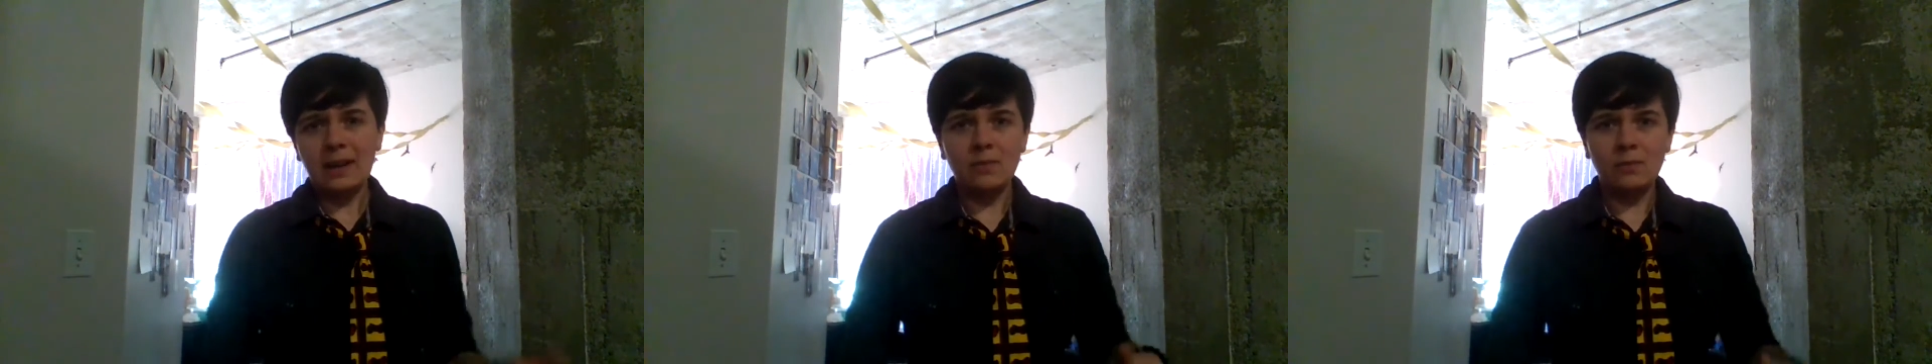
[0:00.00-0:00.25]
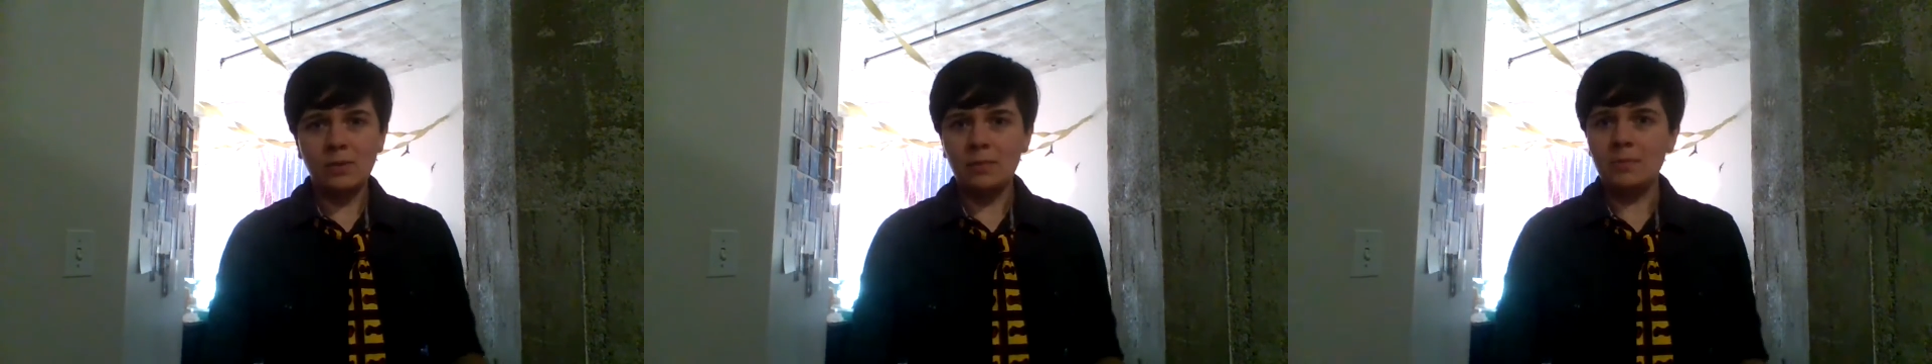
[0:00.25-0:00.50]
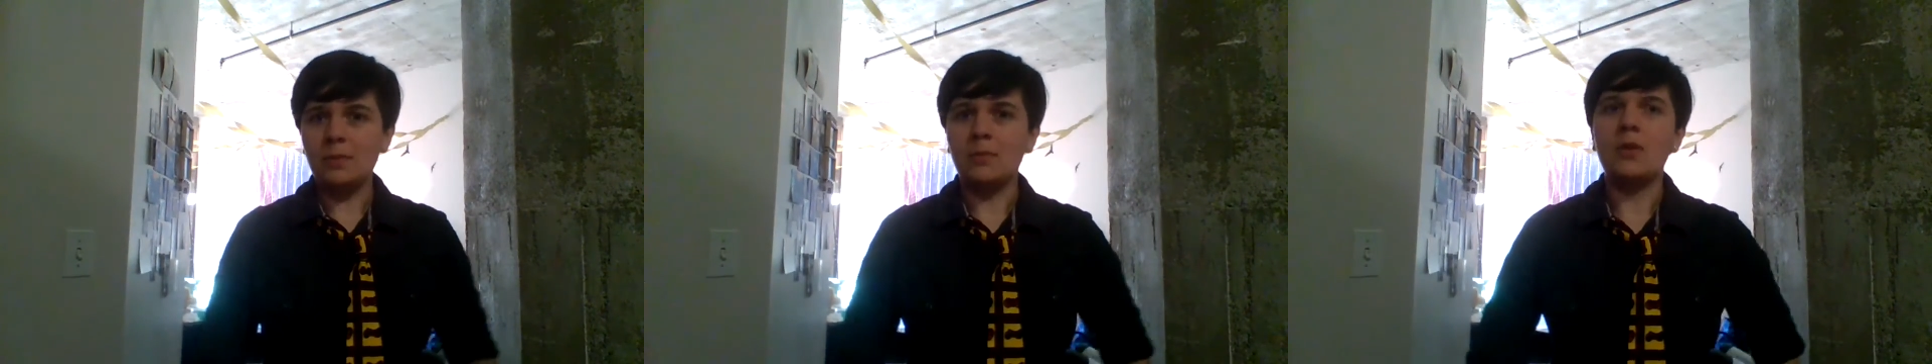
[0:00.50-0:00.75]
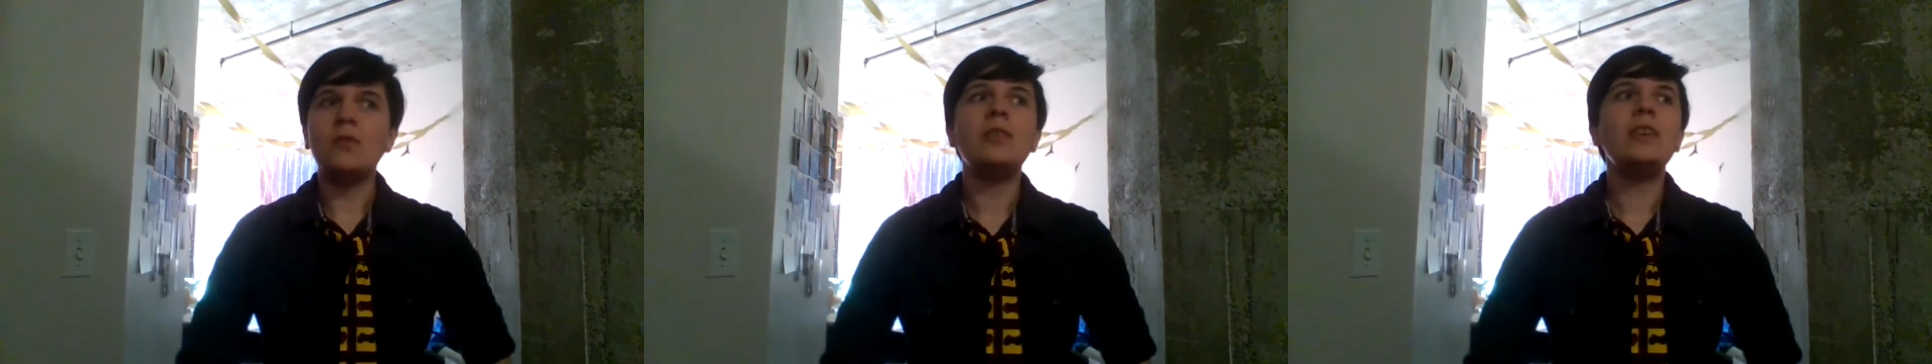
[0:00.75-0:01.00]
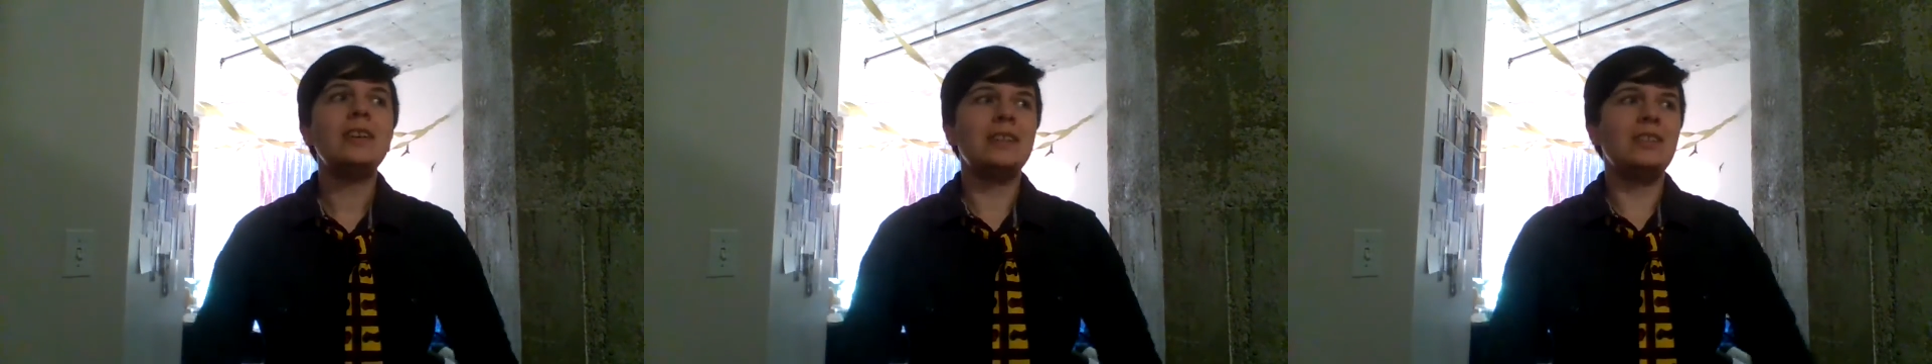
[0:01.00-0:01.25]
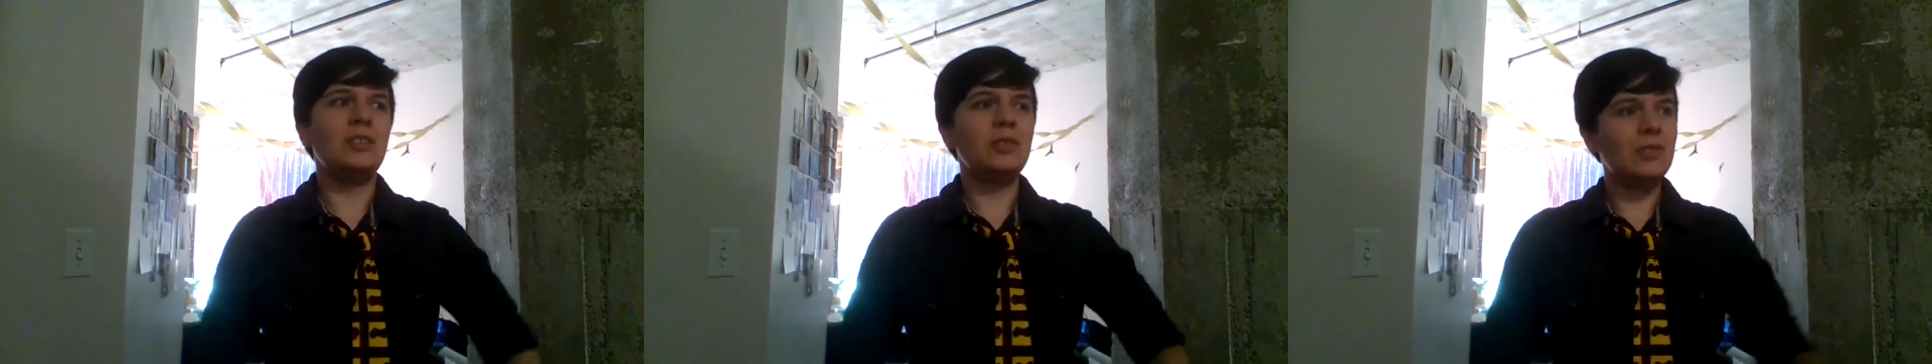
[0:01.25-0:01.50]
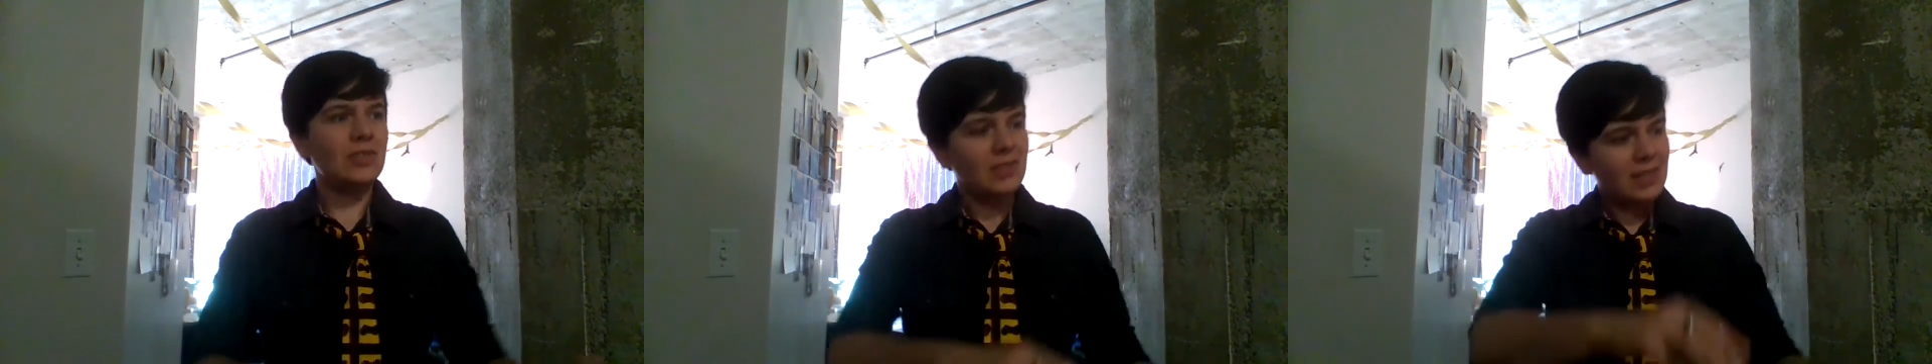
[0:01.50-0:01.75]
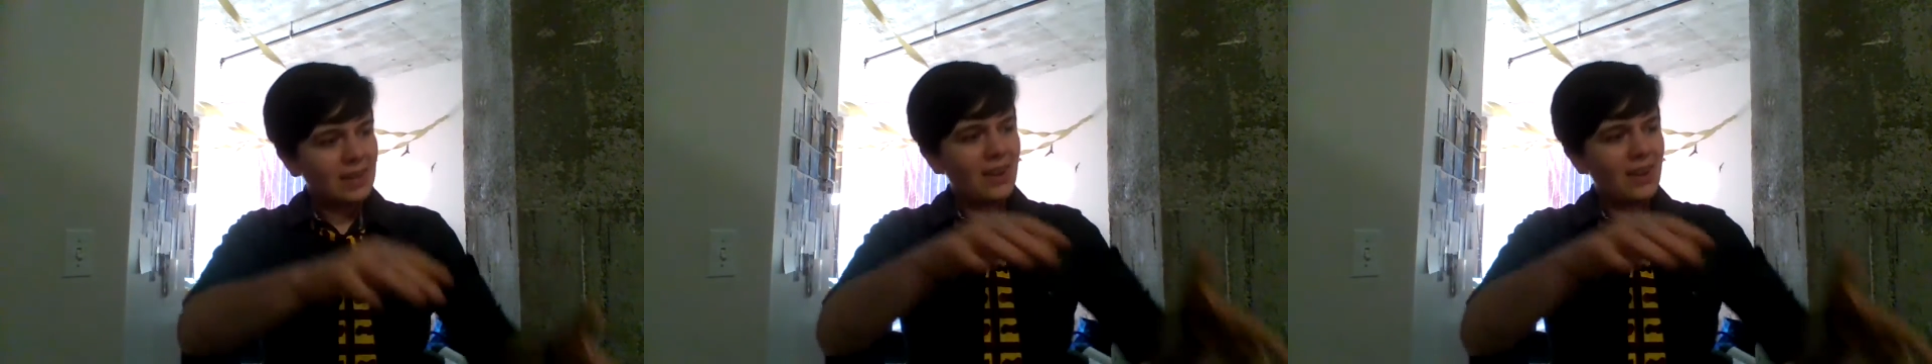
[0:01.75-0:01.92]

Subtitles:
and flipped him over, and it's just like,